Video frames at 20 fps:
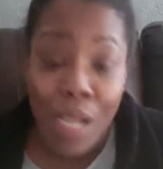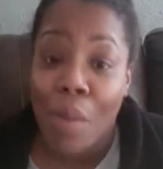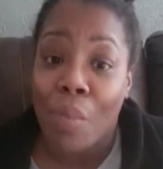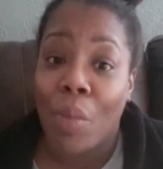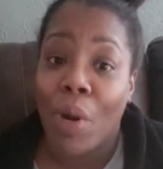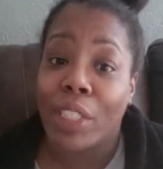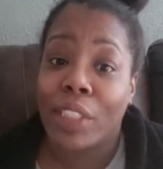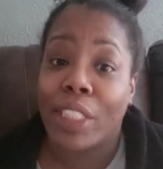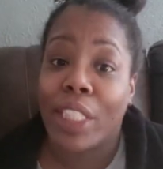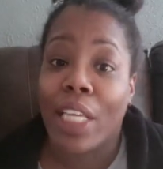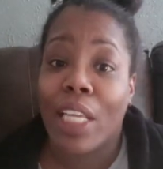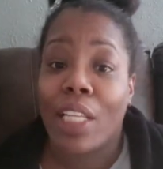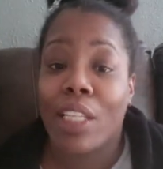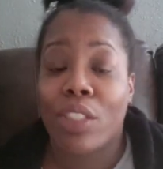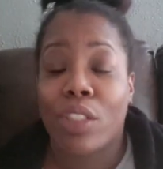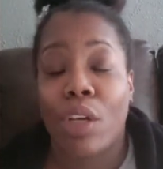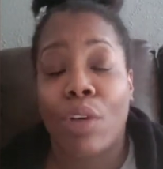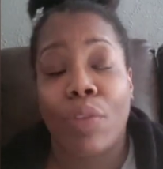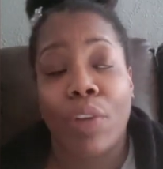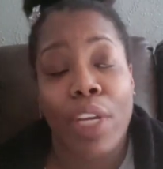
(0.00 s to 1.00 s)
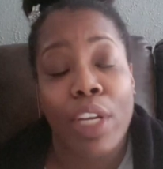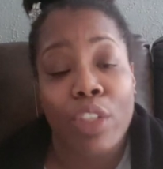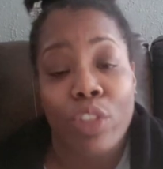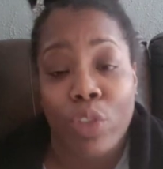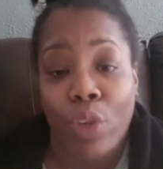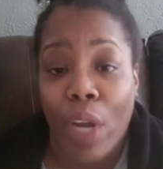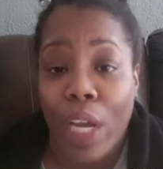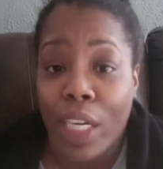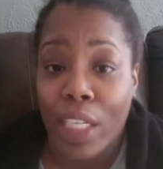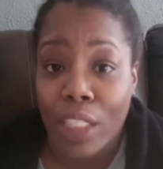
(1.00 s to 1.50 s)
Martell is over here
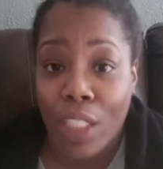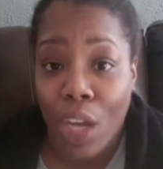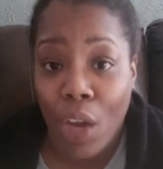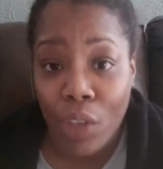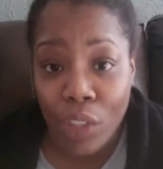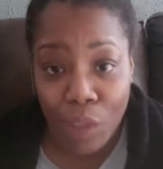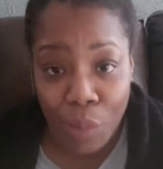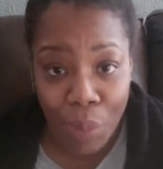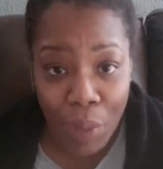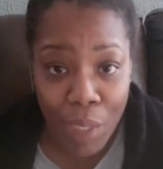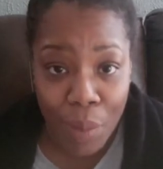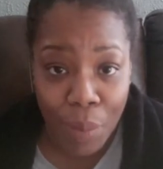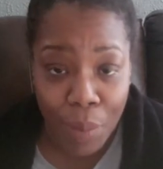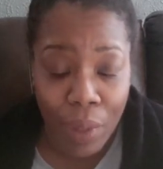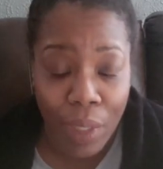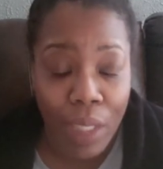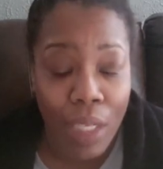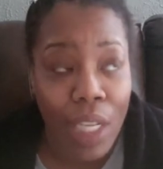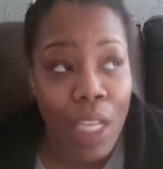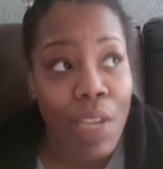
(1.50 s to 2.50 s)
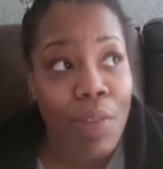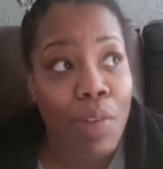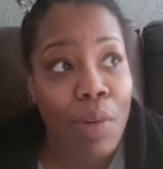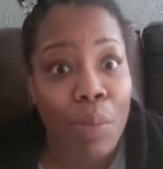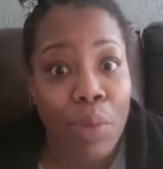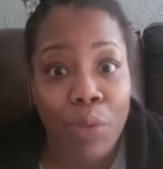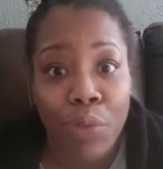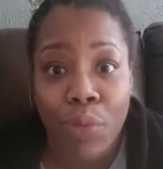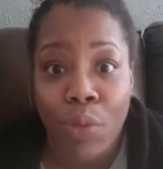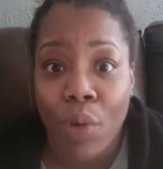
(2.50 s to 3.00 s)
trying to talk to people, and even
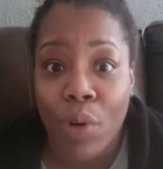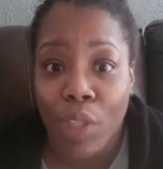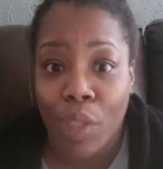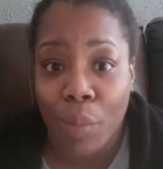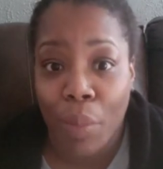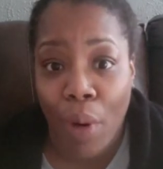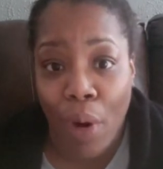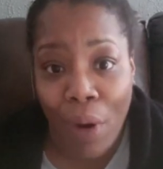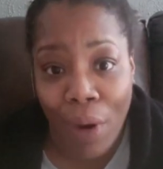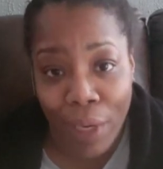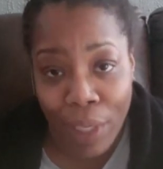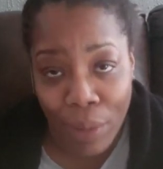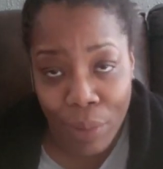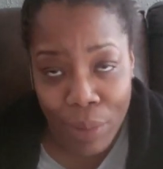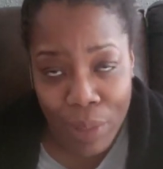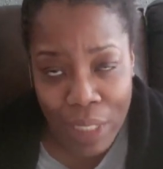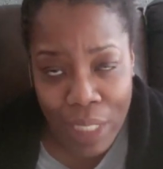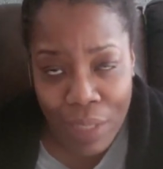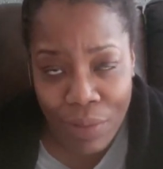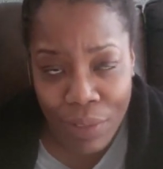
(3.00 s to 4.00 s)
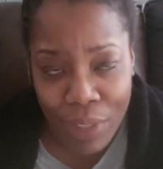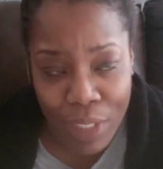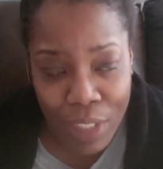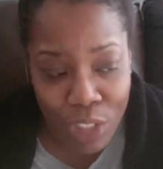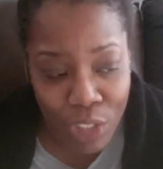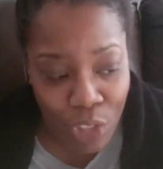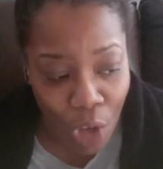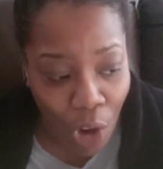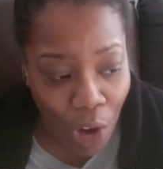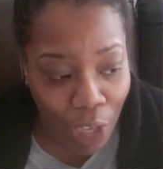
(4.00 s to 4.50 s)
before the party was even
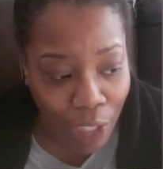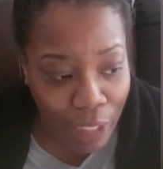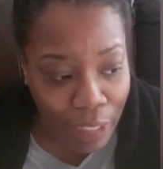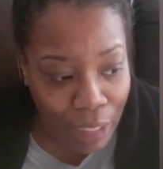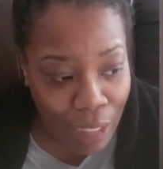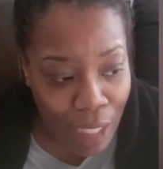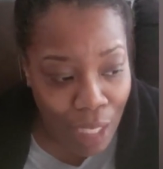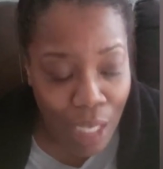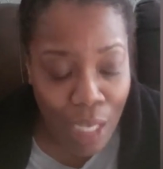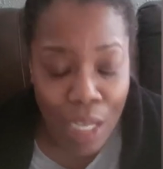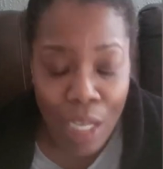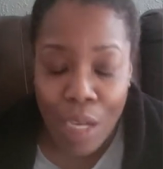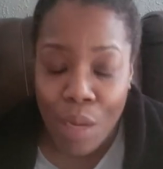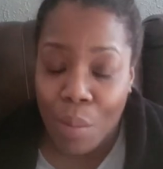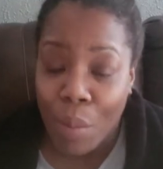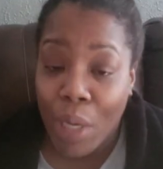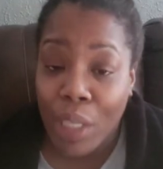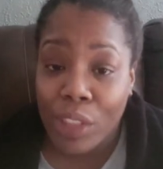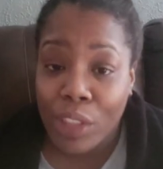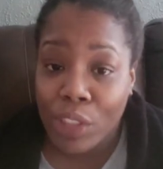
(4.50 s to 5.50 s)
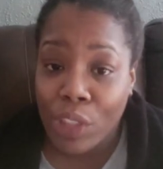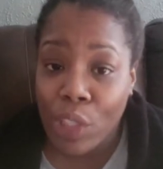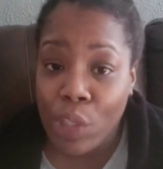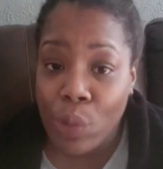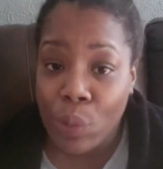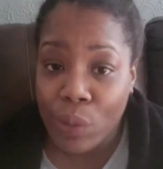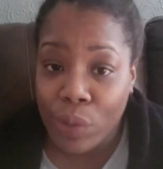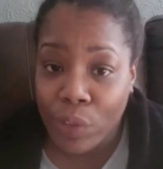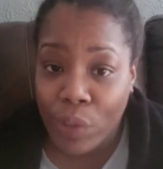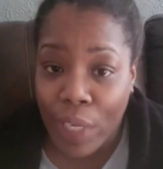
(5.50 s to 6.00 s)
starting, Marceau
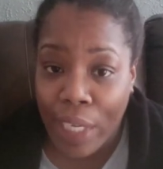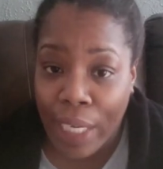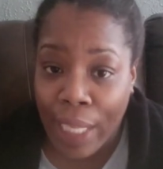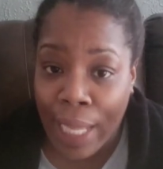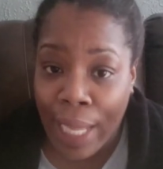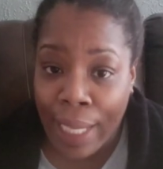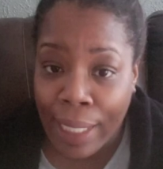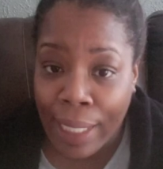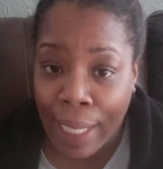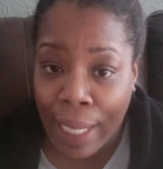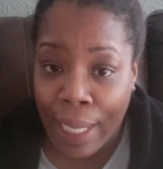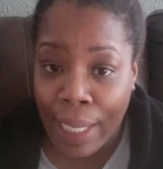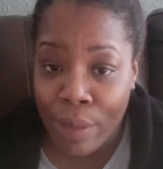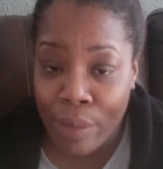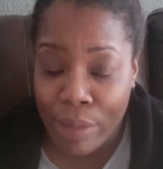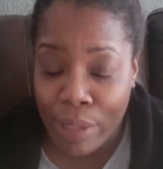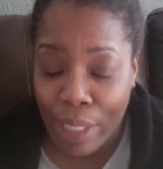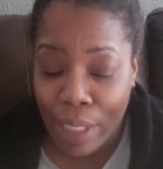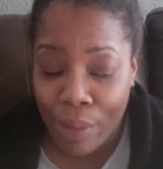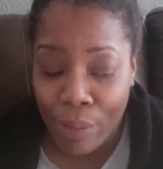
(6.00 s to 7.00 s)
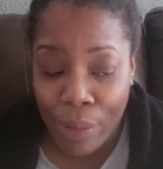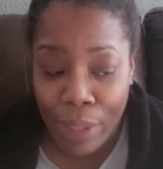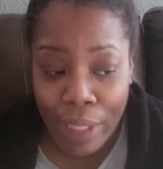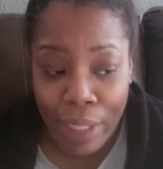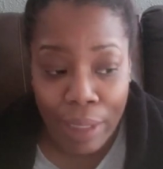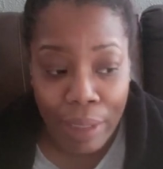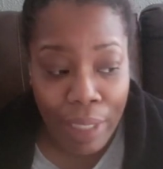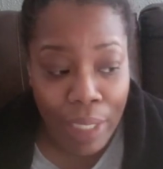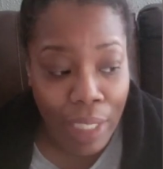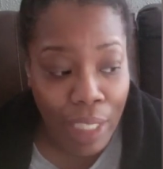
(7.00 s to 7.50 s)
was trying to like he was like,
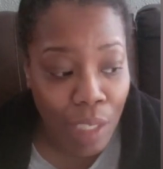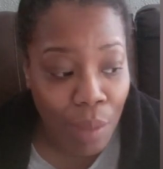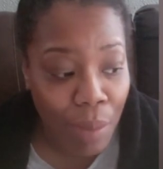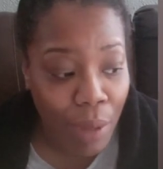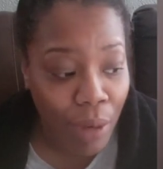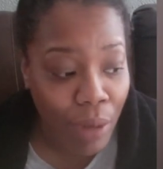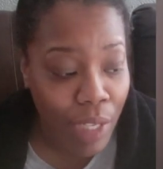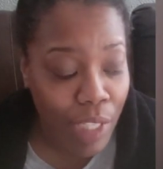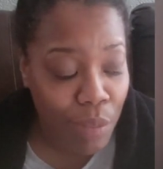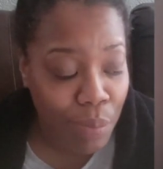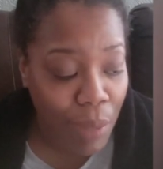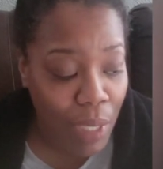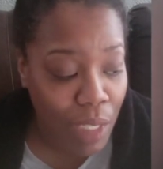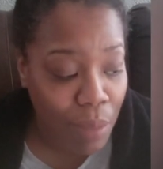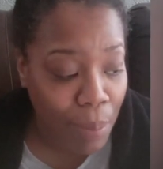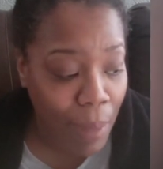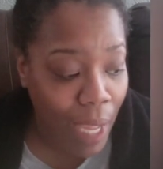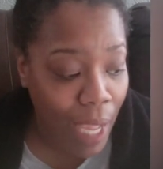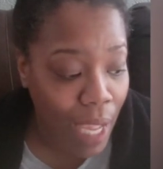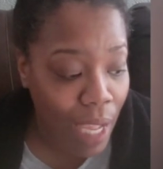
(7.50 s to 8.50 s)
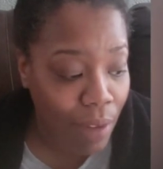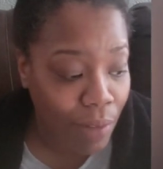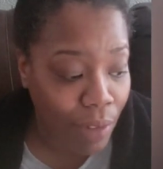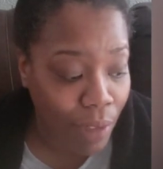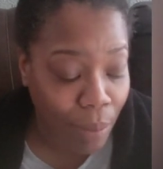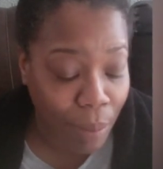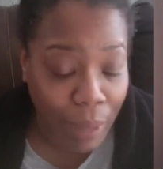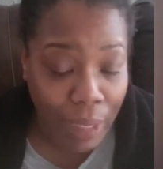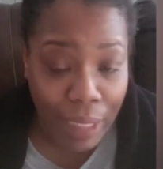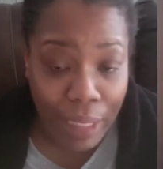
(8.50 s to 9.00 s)
well, he need to be on his best
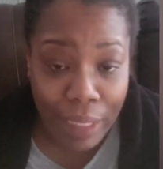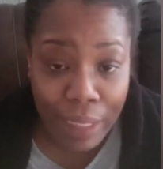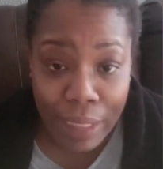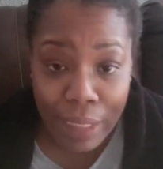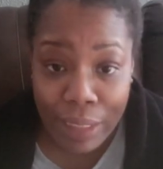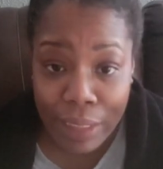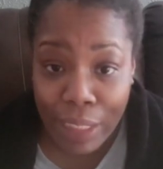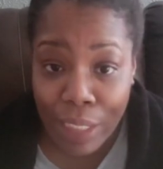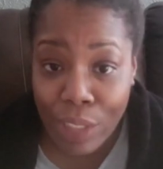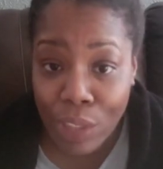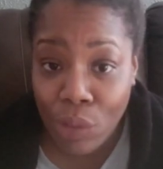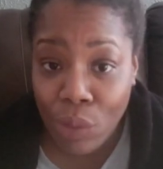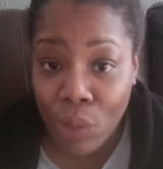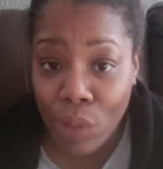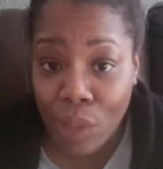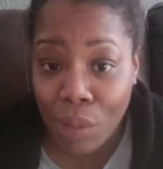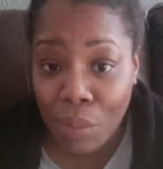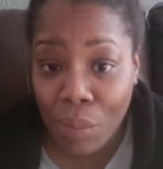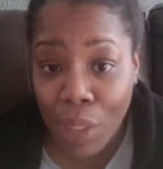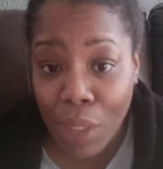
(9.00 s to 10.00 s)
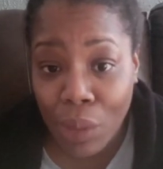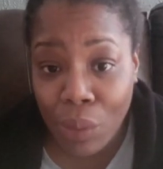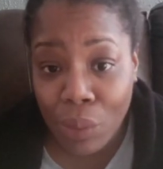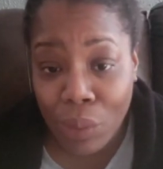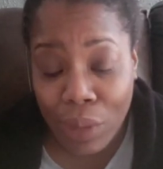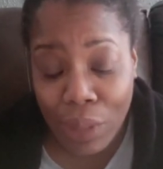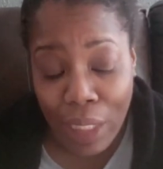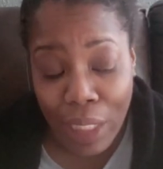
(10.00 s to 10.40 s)
behavior because he doing the most.